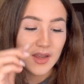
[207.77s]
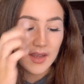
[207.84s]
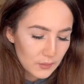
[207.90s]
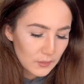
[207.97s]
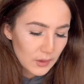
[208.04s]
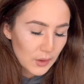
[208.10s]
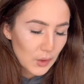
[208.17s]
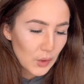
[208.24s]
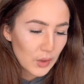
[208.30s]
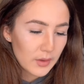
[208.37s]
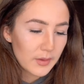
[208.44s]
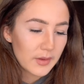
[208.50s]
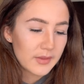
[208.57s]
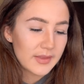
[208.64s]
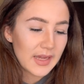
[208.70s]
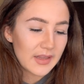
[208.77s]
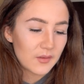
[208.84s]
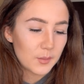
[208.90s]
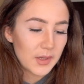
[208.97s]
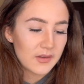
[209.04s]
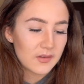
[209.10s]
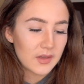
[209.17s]
So that's
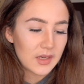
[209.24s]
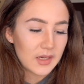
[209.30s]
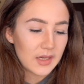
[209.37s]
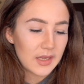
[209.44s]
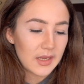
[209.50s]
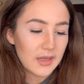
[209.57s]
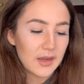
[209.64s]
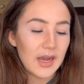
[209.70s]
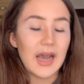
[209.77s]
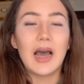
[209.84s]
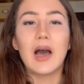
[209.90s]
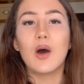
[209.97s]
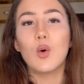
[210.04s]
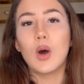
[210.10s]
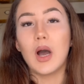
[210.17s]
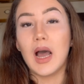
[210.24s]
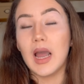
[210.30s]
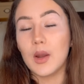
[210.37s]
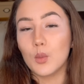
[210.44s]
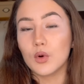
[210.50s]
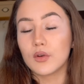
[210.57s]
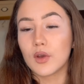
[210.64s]
basically how I
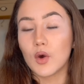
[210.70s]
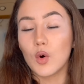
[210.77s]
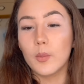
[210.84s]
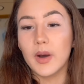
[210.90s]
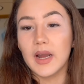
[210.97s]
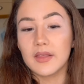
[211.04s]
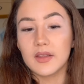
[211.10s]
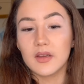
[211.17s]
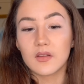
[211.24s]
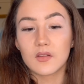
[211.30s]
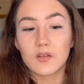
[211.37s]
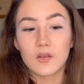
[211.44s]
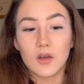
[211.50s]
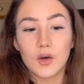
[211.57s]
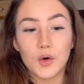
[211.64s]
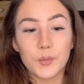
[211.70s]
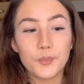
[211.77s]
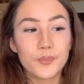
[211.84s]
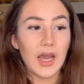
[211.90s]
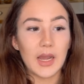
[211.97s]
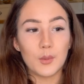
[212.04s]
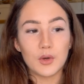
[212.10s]
would go by this. So
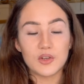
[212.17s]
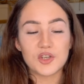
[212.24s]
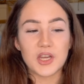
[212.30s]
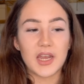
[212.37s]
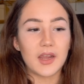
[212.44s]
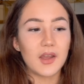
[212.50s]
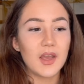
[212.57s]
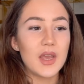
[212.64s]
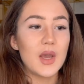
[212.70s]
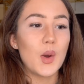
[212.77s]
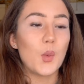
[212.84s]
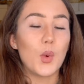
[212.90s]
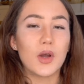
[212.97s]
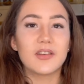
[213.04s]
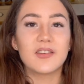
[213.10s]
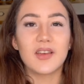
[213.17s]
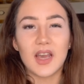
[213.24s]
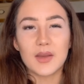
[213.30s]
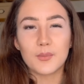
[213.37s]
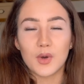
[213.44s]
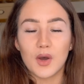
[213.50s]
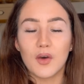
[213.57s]
I would check what
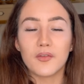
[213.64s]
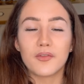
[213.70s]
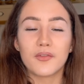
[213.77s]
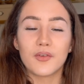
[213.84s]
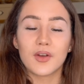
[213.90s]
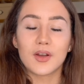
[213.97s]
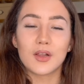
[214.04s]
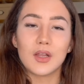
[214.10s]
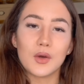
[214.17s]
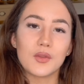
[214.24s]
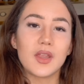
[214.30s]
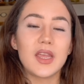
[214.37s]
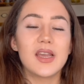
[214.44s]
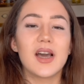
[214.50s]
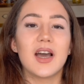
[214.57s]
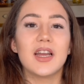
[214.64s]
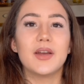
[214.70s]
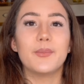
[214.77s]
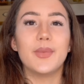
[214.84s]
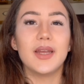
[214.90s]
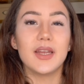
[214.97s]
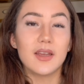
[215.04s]
type of clothing I
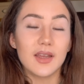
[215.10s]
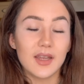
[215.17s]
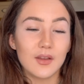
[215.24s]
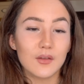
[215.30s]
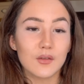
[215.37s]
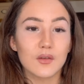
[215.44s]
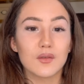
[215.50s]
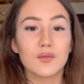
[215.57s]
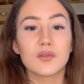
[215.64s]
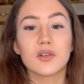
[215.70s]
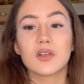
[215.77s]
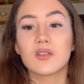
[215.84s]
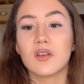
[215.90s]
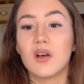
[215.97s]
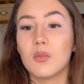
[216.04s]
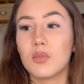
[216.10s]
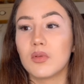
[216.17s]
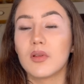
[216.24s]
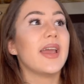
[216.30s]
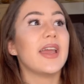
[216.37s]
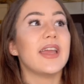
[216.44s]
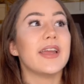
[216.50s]
am making. So, for
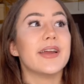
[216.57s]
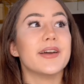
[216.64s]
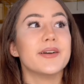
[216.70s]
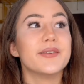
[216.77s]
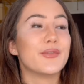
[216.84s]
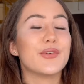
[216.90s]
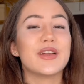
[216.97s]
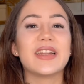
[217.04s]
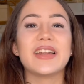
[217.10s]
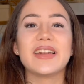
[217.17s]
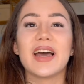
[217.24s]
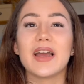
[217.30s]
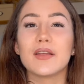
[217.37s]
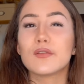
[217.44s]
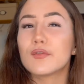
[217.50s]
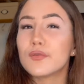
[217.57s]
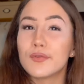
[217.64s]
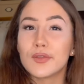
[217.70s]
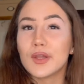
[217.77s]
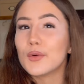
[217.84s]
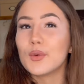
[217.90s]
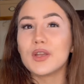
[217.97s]
example, a really nice
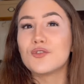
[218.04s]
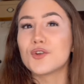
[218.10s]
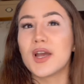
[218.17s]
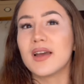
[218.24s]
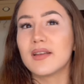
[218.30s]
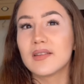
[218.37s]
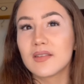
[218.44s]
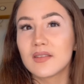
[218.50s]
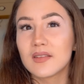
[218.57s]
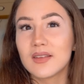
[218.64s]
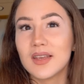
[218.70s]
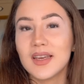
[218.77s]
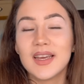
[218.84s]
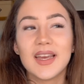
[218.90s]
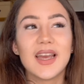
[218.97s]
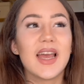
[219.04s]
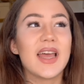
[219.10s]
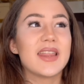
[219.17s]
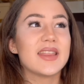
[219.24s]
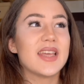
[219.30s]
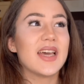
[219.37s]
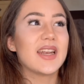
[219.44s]
flowy dress,
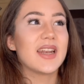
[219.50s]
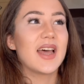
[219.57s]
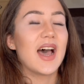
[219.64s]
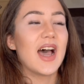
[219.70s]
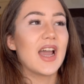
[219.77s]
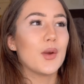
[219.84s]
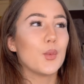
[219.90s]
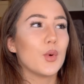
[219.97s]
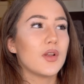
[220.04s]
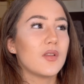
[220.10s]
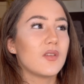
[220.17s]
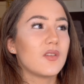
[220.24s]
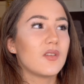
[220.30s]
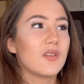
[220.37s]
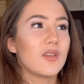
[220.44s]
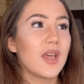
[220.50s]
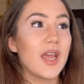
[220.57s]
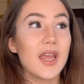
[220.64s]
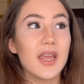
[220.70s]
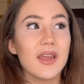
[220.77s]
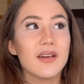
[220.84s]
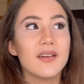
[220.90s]
and then I would
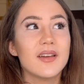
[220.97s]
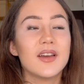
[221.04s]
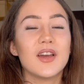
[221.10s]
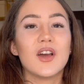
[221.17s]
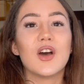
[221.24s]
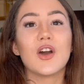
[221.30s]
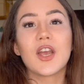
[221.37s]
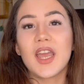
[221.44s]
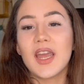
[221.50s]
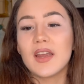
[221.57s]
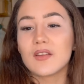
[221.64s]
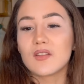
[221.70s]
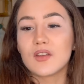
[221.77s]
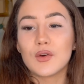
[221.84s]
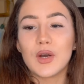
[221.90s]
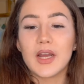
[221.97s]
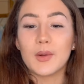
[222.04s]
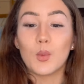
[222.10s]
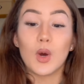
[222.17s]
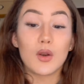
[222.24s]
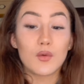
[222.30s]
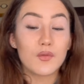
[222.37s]
say, okay, so I
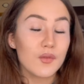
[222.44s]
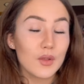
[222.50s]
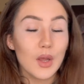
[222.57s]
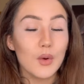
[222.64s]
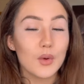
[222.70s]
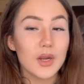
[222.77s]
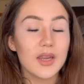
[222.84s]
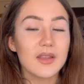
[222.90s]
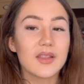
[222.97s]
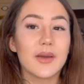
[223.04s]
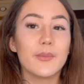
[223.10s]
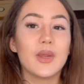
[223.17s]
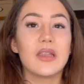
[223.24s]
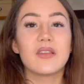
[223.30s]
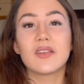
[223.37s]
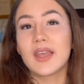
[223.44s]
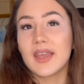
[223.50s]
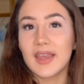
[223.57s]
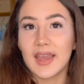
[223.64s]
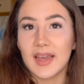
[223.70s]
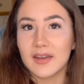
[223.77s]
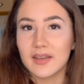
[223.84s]
want flowy, that means I
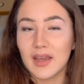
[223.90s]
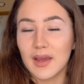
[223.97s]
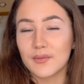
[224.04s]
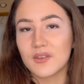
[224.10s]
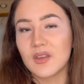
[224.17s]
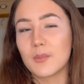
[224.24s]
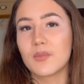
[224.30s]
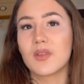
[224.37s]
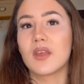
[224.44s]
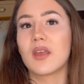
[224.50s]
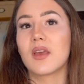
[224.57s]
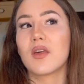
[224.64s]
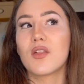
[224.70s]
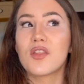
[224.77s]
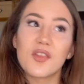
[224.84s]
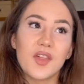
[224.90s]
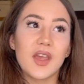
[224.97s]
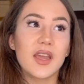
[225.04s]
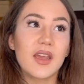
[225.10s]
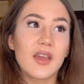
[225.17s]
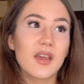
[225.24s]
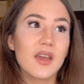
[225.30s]
can't have something
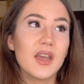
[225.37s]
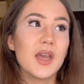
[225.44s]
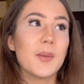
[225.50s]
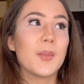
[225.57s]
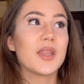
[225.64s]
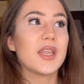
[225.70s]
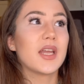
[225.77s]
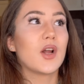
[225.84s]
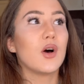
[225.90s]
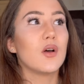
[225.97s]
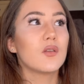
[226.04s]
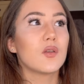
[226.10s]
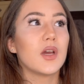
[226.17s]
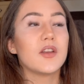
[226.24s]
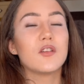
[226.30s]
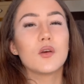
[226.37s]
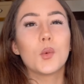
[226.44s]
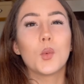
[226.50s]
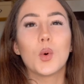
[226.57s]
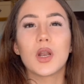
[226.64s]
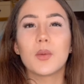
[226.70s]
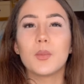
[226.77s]
thick, but then also I don't
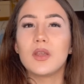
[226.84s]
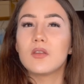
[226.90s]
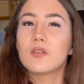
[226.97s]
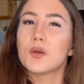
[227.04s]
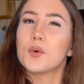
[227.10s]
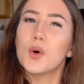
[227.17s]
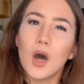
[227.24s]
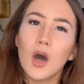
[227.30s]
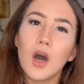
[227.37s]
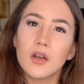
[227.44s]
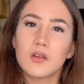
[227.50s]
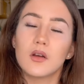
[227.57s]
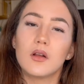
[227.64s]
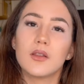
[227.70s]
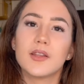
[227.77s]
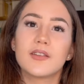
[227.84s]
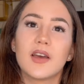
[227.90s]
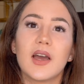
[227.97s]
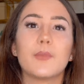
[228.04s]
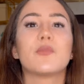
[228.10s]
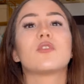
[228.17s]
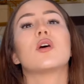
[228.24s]
want to be so hot all the
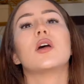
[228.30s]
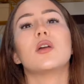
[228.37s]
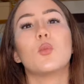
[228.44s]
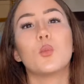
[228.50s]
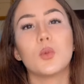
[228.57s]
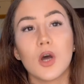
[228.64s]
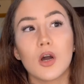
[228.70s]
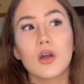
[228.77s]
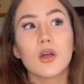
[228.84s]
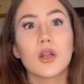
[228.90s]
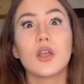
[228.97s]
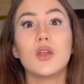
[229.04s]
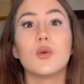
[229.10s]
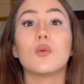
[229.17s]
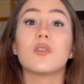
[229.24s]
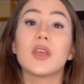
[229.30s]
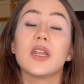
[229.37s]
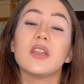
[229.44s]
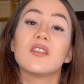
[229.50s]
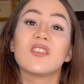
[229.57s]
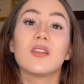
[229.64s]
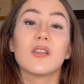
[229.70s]
time, so I'm not going to use any
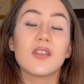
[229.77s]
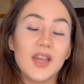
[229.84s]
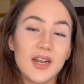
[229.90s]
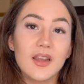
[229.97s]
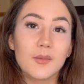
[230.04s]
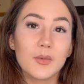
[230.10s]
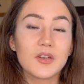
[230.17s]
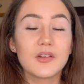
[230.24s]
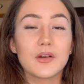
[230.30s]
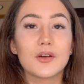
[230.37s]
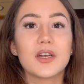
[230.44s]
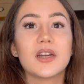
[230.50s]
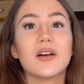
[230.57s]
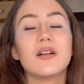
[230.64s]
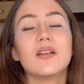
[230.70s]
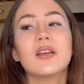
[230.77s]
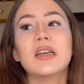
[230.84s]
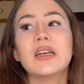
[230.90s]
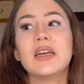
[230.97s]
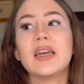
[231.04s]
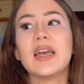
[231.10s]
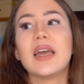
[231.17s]
synthetic material.
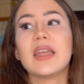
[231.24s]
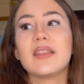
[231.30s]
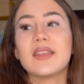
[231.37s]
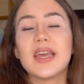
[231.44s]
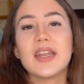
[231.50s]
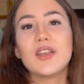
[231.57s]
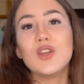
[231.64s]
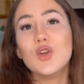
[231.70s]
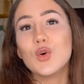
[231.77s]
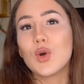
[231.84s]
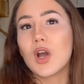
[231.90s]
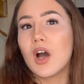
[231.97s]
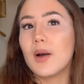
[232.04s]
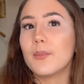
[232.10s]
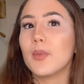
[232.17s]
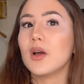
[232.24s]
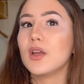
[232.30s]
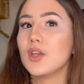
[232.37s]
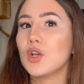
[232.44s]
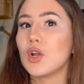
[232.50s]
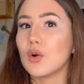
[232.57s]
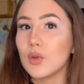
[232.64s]
And then you come,
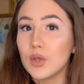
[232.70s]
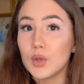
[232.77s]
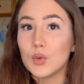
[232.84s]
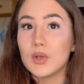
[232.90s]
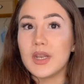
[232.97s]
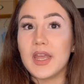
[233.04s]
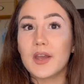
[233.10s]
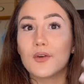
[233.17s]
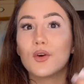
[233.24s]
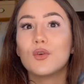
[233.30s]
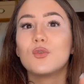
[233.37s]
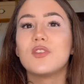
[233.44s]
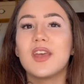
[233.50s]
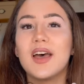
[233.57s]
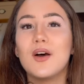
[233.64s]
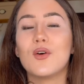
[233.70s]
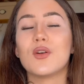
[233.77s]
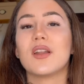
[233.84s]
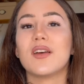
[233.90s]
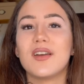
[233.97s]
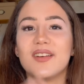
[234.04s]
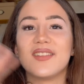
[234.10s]
you know, you narrow down
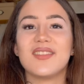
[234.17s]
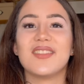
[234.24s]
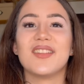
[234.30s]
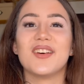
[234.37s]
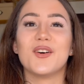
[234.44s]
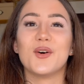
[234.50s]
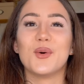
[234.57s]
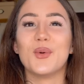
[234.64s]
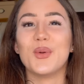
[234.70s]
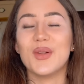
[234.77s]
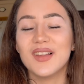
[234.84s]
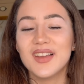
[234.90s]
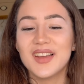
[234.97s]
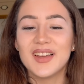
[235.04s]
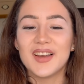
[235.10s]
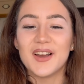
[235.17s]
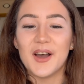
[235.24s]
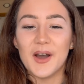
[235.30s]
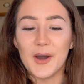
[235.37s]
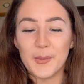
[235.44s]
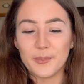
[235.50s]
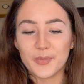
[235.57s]
the whole
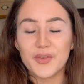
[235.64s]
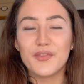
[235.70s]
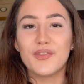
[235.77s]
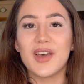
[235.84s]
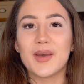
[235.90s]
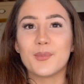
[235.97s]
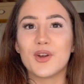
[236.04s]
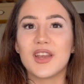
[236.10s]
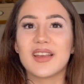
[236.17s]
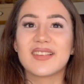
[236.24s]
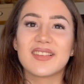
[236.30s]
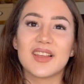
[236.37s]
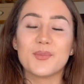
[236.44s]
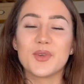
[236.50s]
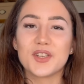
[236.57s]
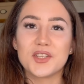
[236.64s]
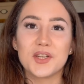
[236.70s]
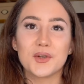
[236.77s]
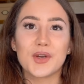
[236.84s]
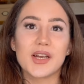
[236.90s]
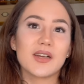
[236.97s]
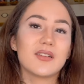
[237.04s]
fabrics and
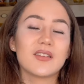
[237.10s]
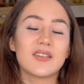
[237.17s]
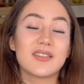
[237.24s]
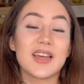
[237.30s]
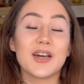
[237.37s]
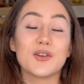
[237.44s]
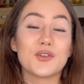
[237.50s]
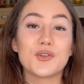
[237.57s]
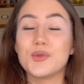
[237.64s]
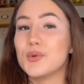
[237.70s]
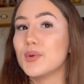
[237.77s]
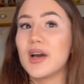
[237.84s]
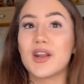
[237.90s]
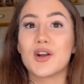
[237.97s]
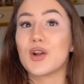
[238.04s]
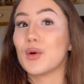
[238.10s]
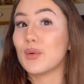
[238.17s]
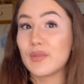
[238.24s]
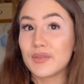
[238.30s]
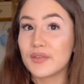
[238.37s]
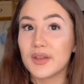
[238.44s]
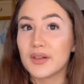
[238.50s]
materials down to, I don't know,
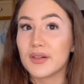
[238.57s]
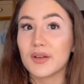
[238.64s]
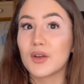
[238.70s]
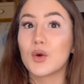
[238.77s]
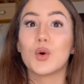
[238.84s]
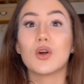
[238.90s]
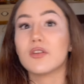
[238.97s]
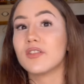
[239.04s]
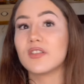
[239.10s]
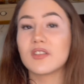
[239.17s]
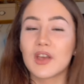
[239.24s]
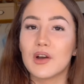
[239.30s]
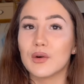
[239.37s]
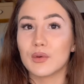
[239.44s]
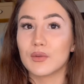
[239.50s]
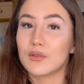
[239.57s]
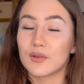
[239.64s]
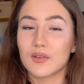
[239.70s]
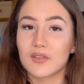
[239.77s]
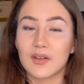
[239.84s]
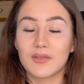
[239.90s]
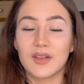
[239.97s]
silk or viscose or
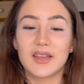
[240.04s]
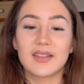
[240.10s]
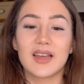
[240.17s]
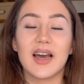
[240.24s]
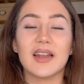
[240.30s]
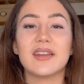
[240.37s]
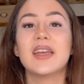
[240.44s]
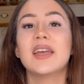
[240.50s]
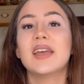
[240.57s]
stuff like that.